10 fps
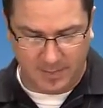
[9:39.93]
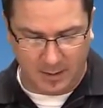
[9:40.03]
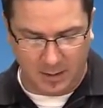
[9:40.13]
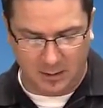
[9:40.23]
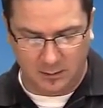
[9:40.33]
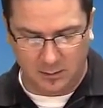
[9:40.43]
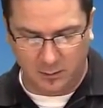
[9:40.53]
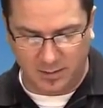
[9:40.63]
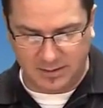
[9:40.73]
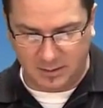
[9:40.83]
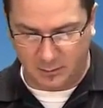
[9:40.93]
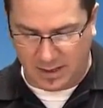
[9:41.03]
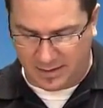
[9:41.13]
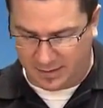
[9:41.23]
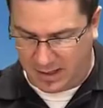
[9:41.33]
The reason that
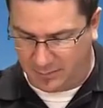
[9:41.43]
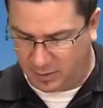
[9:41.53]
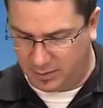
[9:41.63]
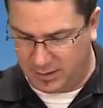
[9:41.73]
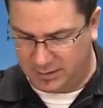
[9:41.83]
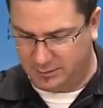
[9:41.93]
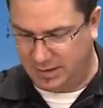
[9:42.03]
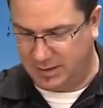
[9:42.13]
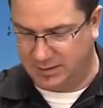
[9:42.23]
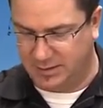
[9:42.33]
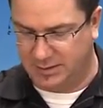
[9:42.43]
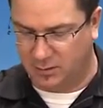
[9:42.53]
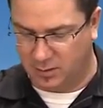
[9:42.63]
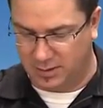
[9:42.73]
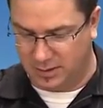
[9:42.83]
we have a hammer is because this
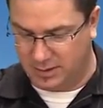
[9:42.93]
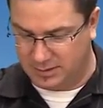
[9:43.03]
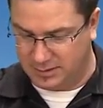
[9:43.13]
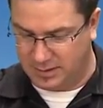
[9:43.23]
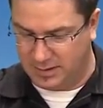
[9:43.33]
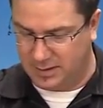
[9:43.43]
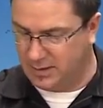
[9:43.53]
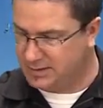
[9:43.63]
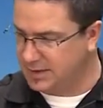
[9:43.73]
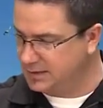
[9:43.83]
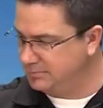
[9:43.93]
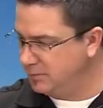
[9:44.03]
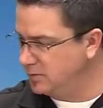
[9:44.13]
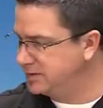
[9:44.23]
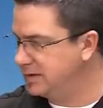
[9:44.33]
cork is at
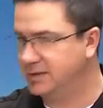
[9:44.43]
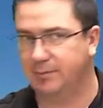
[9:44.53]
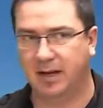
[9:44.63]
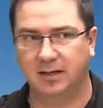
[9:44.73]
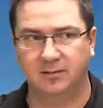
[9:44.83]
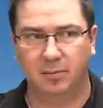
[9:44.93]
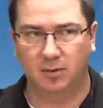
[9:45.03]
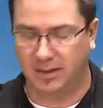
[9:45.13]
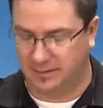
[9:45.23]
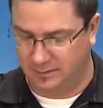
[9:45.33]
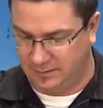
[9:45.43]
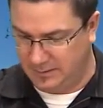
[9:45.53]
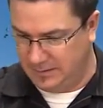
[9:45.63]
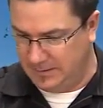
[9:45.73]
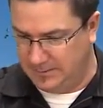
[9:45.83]
most expanded point,
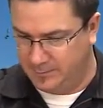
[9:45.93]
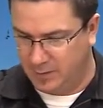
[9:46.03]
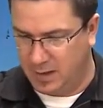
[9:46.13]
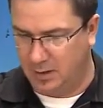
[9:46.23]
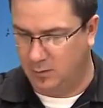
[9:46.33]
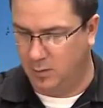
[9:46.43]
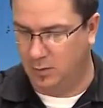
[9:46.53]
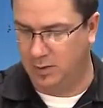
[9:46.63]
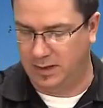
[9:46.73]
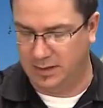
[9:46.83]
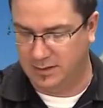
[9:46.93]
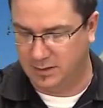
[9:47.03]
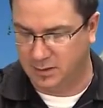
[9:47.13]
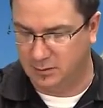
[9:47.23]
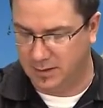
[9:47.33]
and what we need
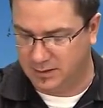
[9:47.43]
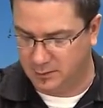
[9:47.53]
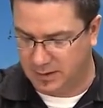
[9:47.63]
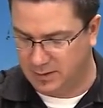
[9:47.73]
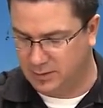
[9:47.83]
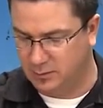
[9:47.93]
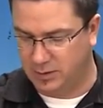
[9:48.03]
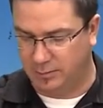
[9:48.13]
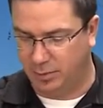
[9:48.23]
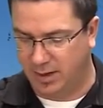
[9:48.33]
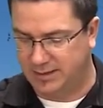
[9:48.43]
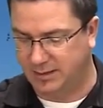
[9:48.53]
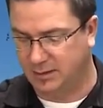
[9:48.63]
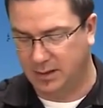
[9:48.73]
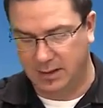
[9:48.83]
to do is we need to
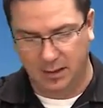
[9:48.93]
compress it.